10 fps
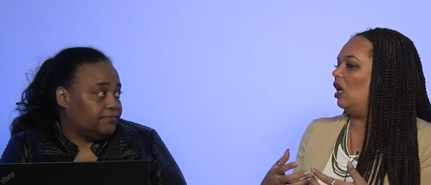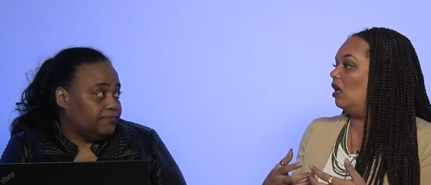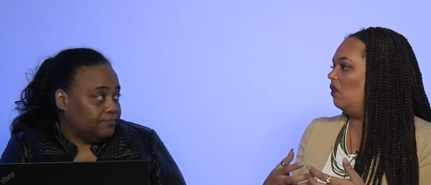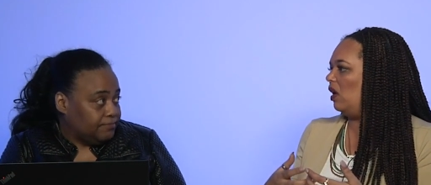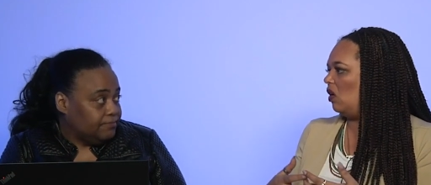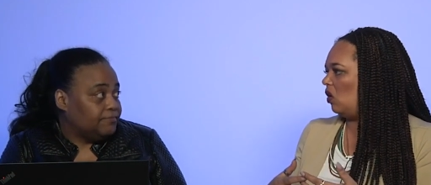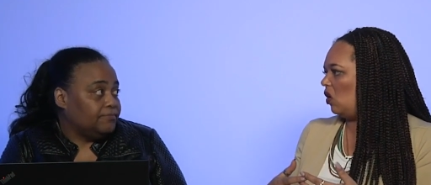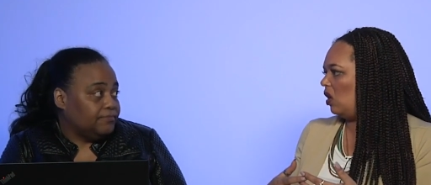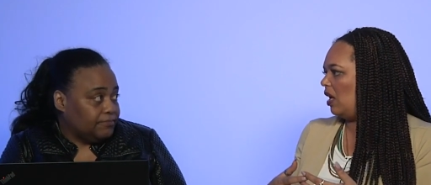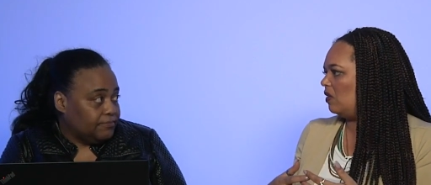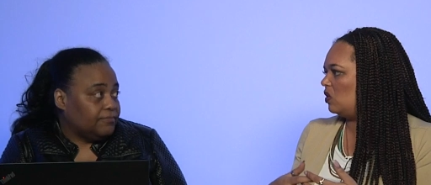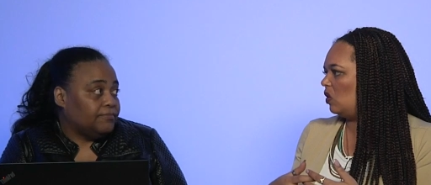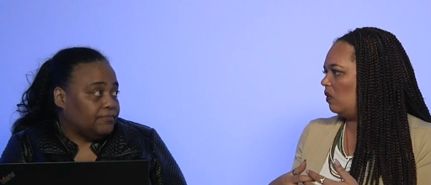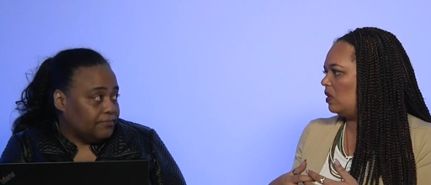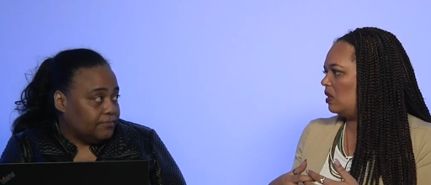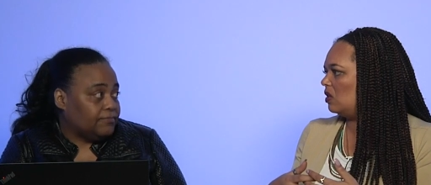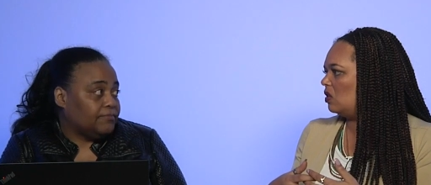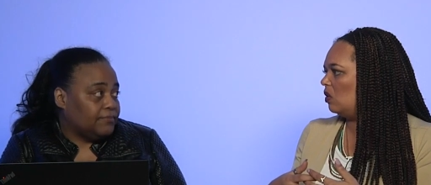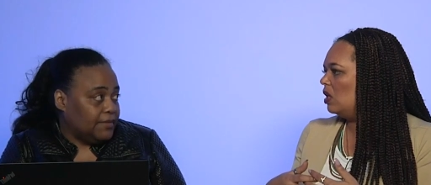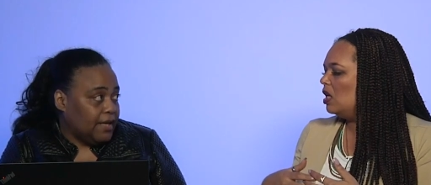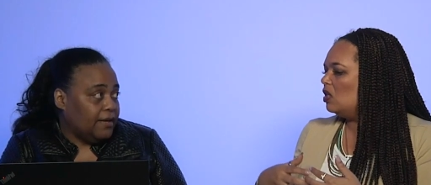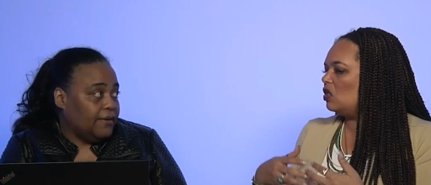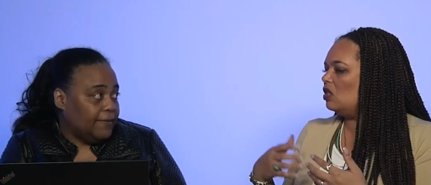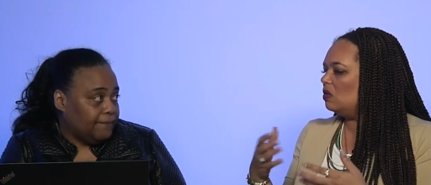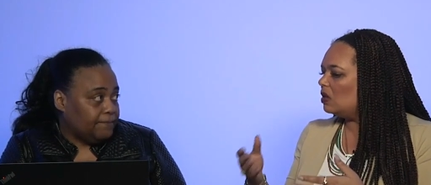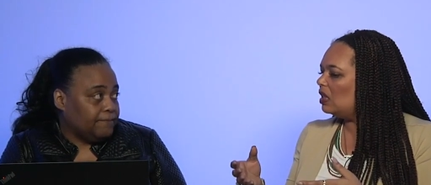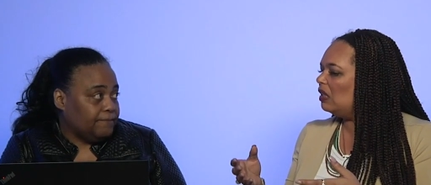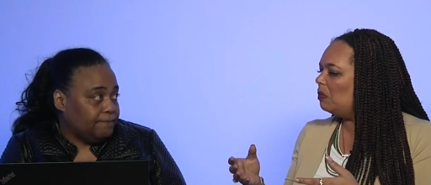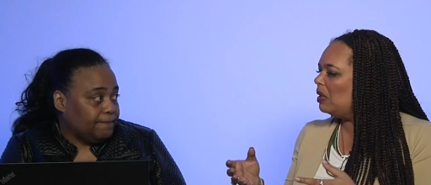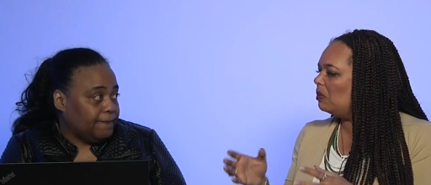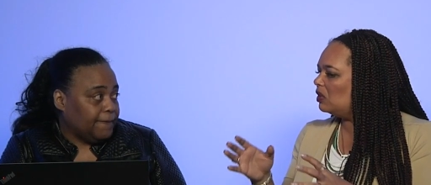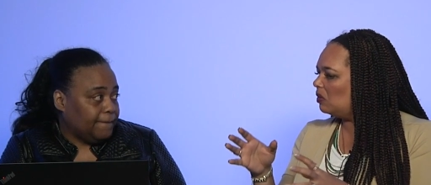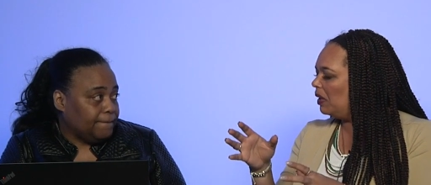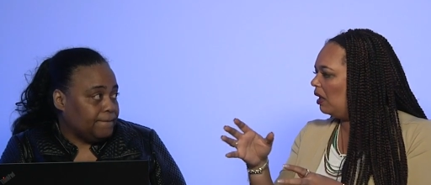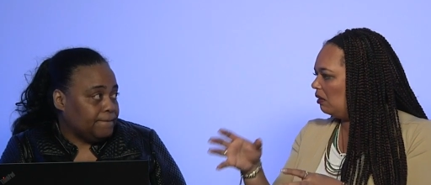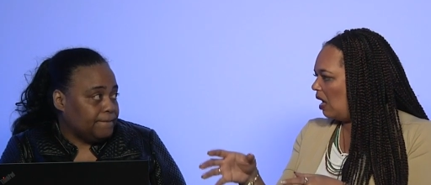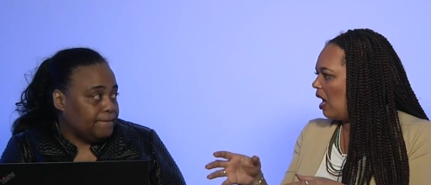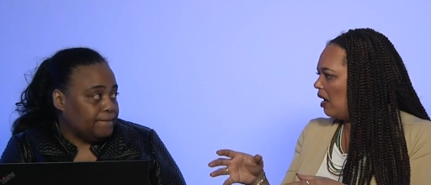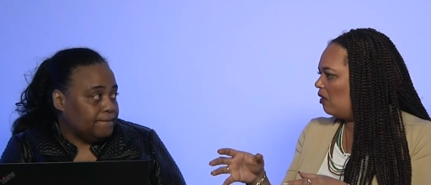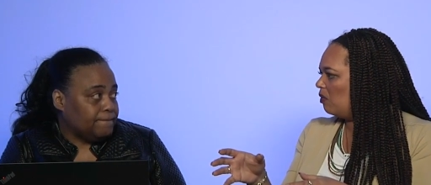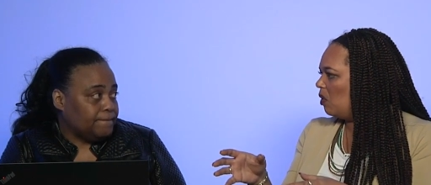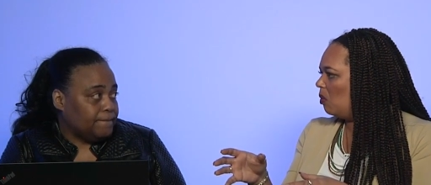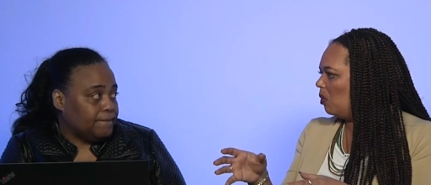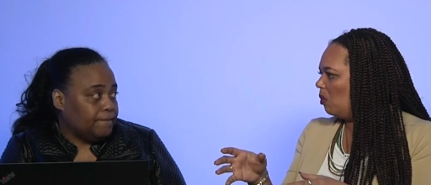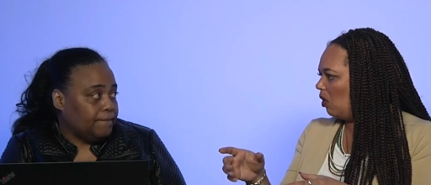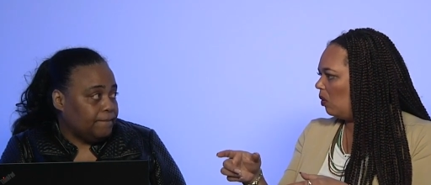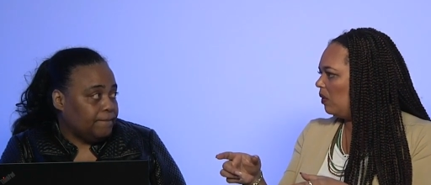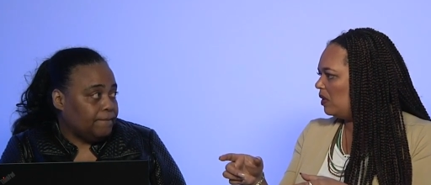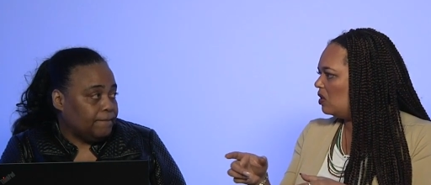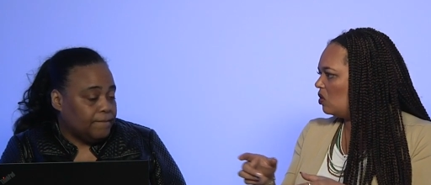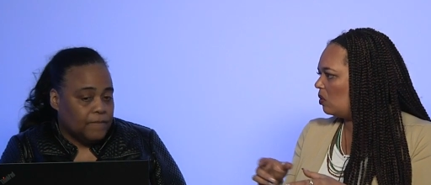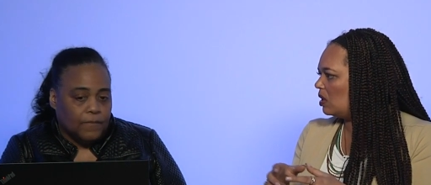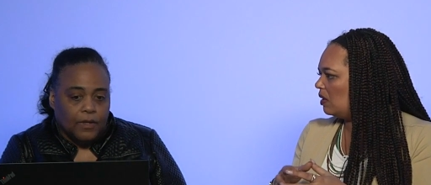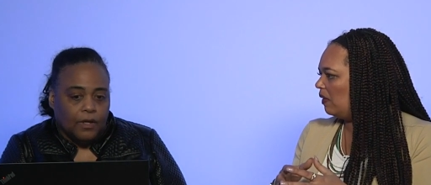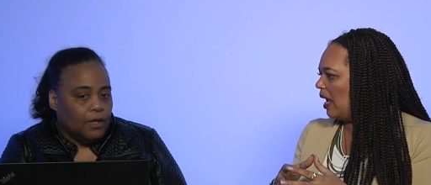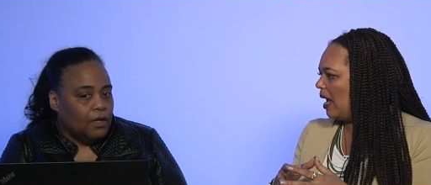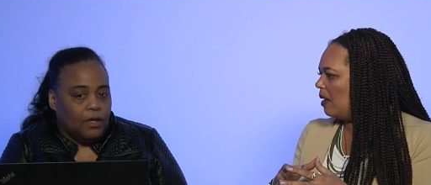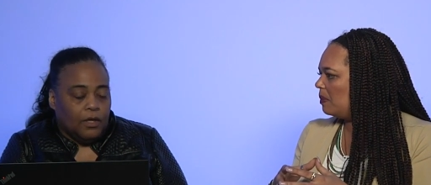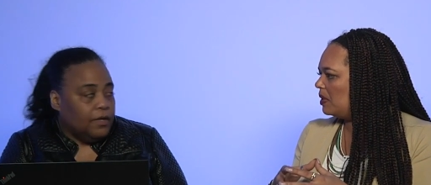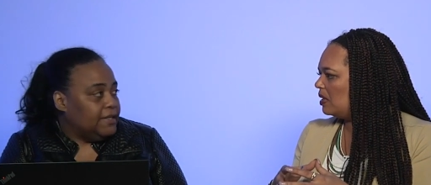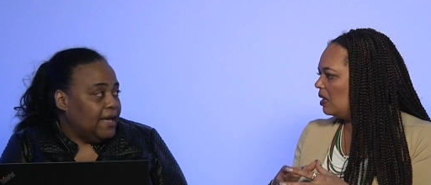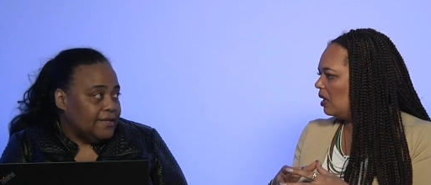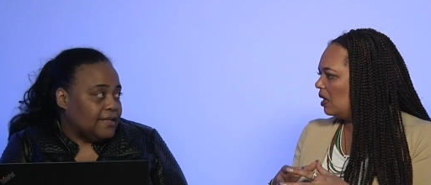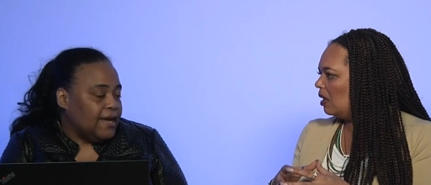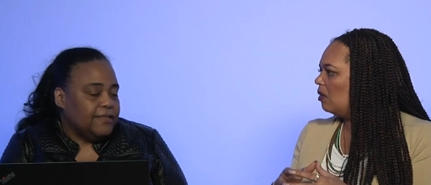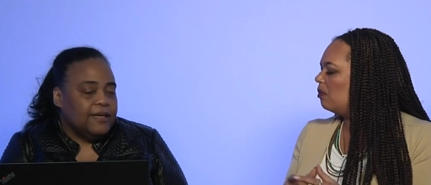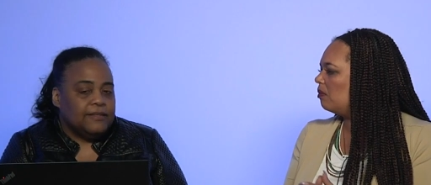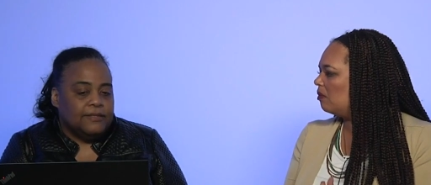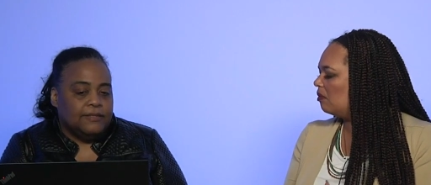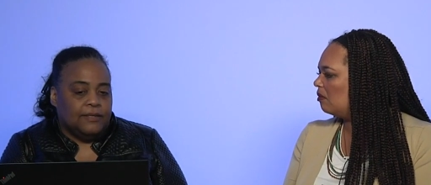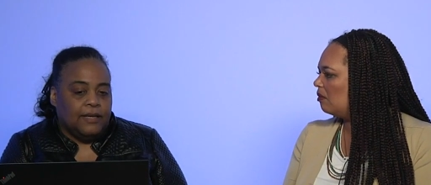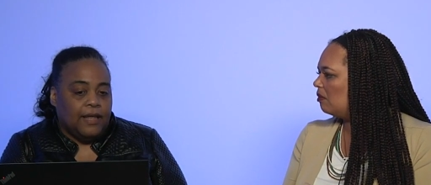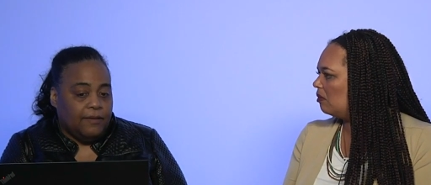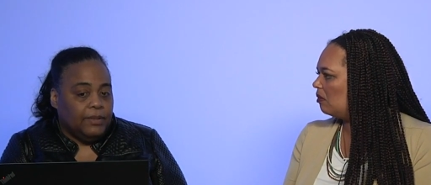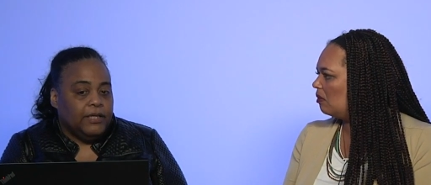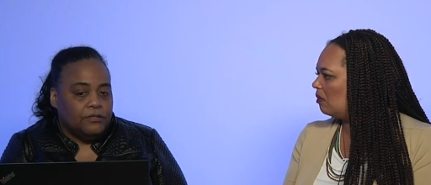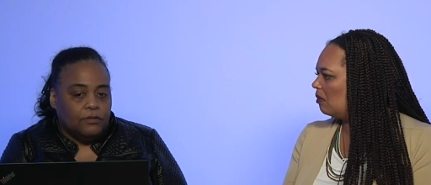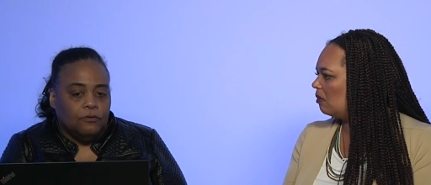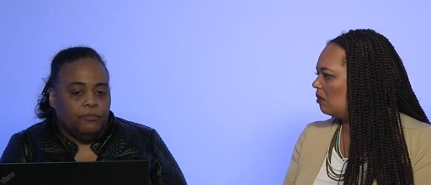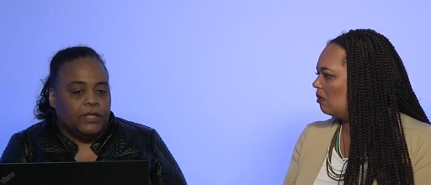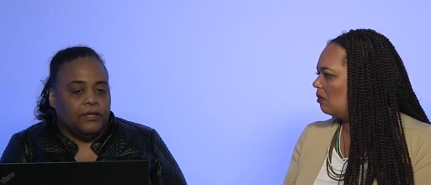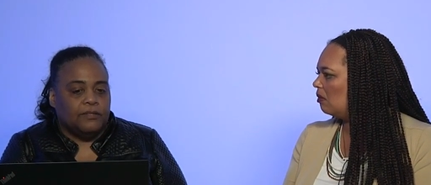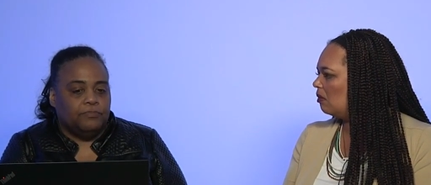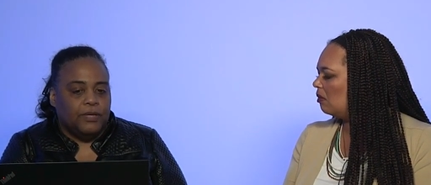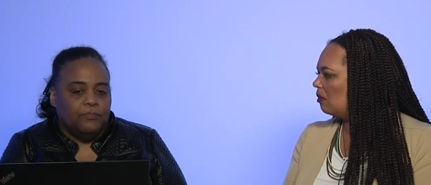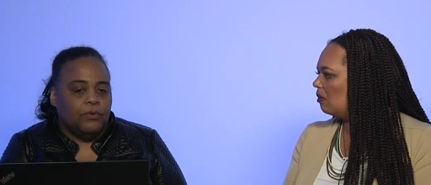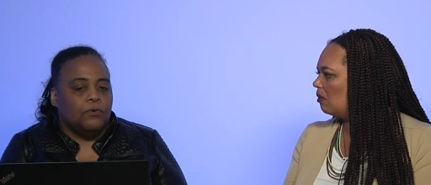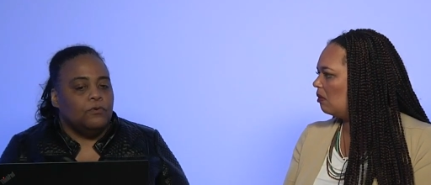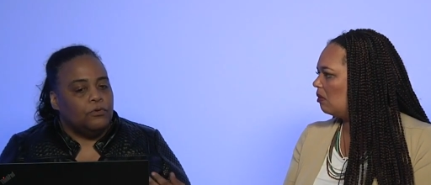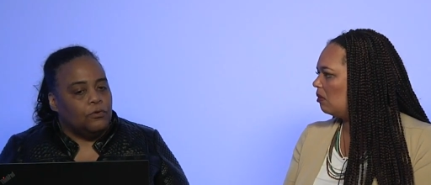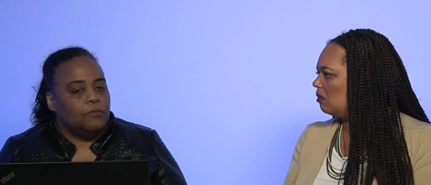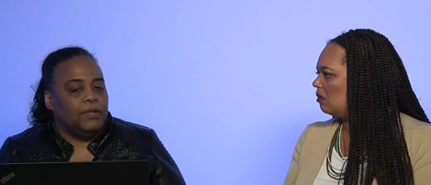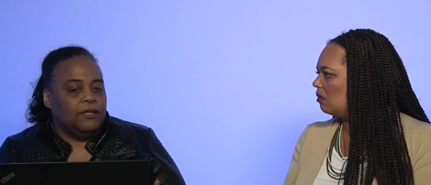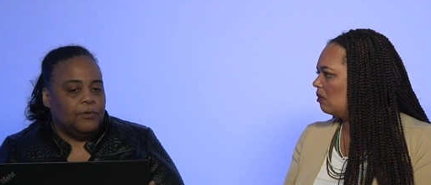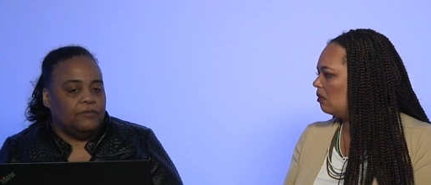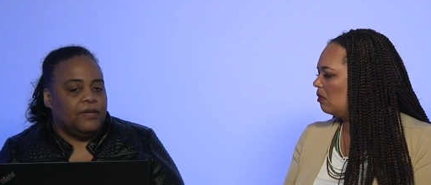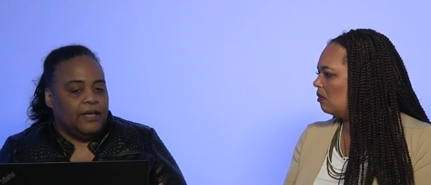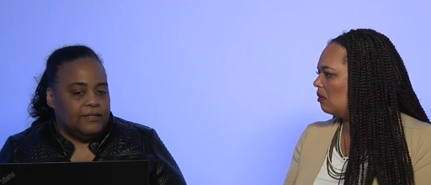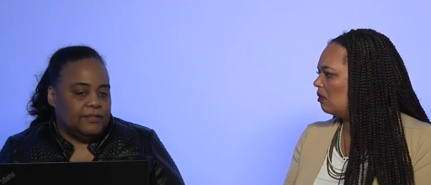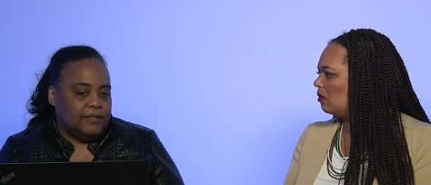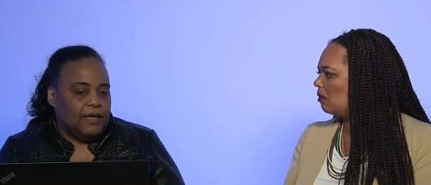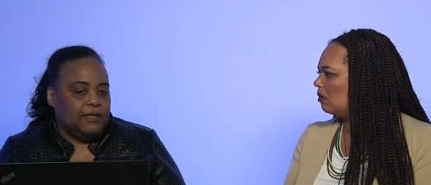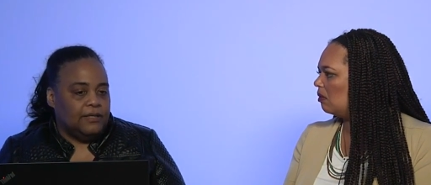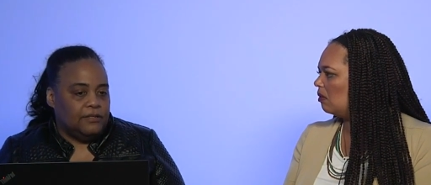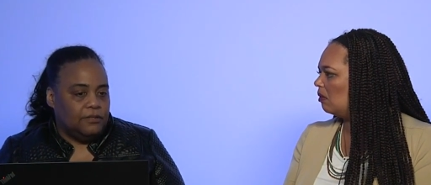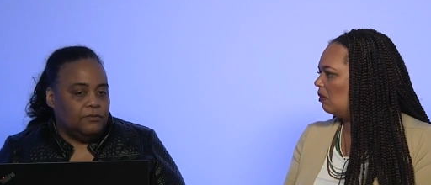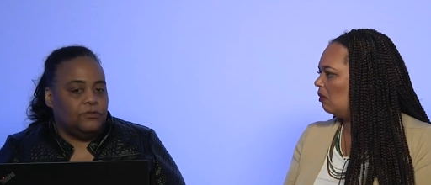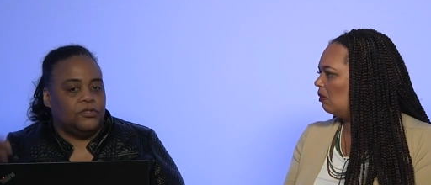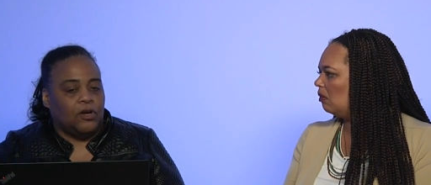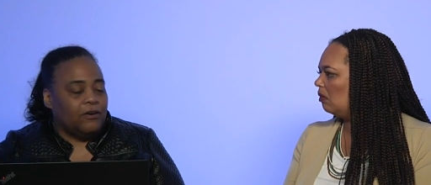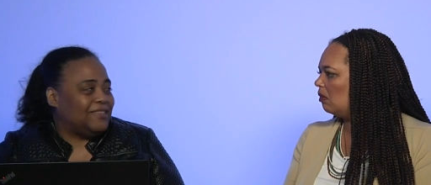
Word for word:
Speaker 1: innovate on our cloud services. So yeah. do you see people doing a lot of mobile work with these sorts of apps?
Speaker 2: Yes, I think this is an enabling tool because people who normally would have hesitated to start